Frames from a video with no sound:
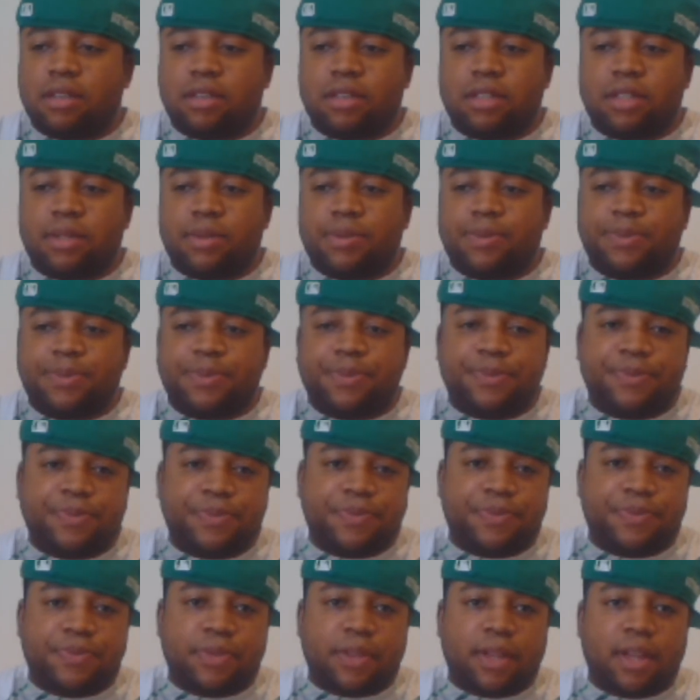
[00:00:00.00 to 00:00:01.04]
Um,
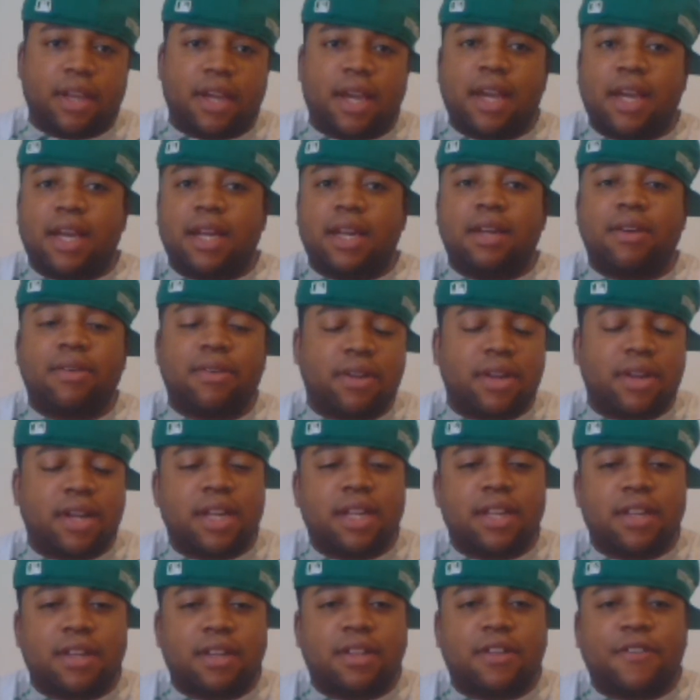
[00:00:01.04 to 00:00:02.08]
and it,
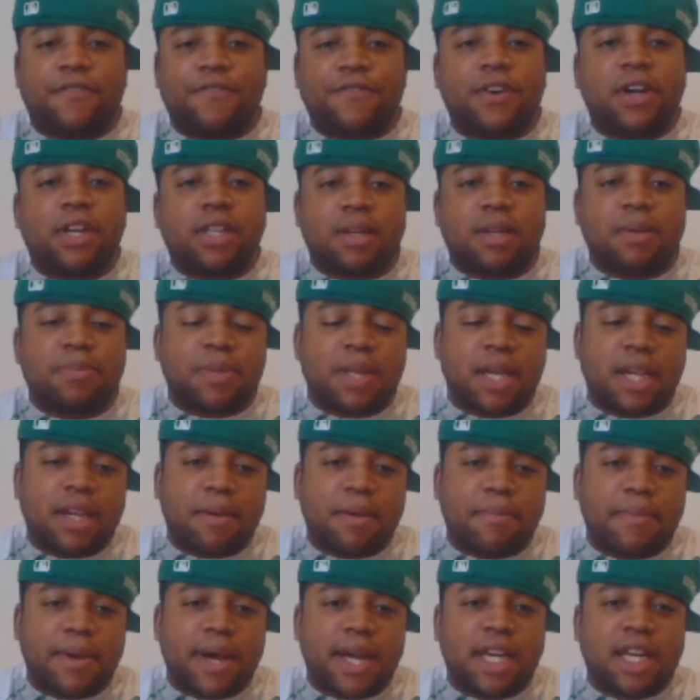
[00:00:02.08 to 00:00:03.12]
and the fucked up
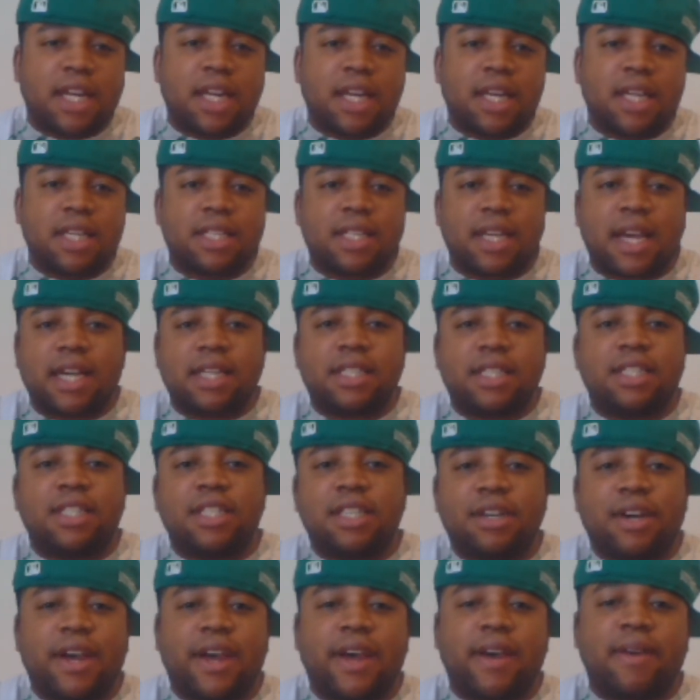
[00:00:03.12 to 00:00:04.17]
thing about it is I
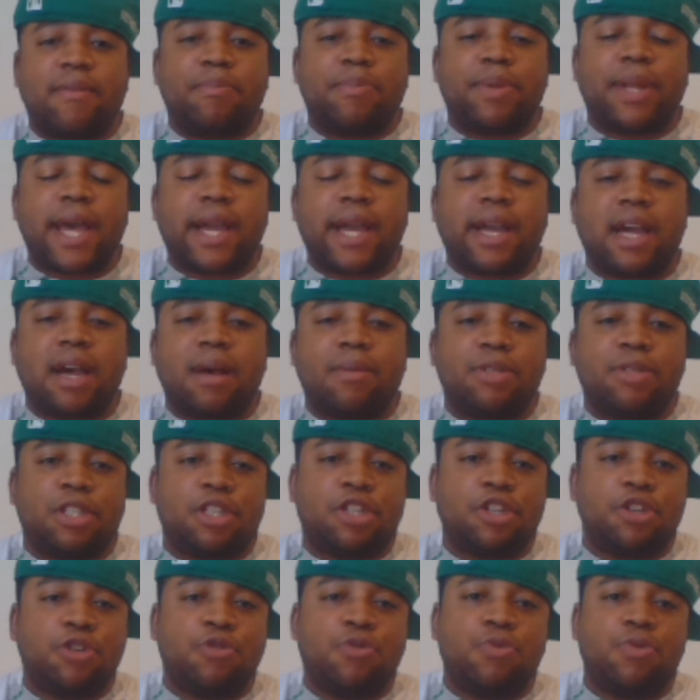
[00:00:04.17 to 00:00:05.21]
still have Black
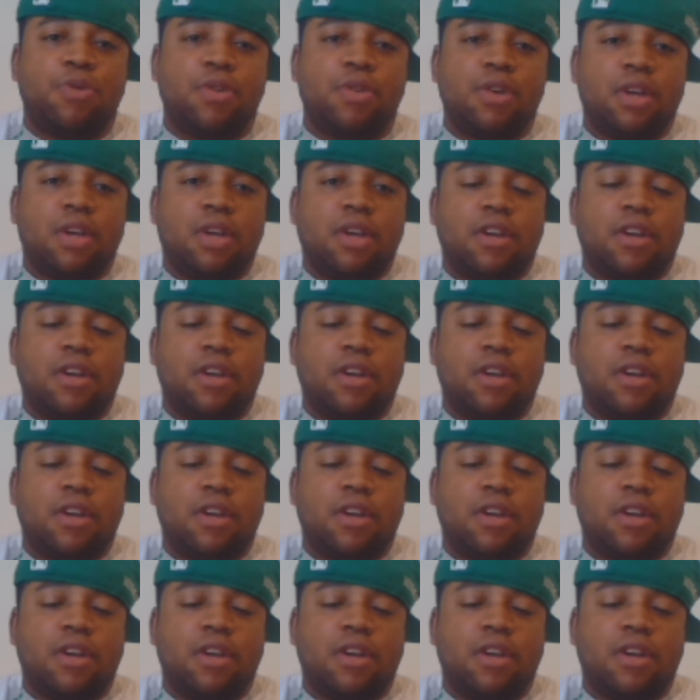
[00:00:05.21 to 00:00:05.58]
Ops 2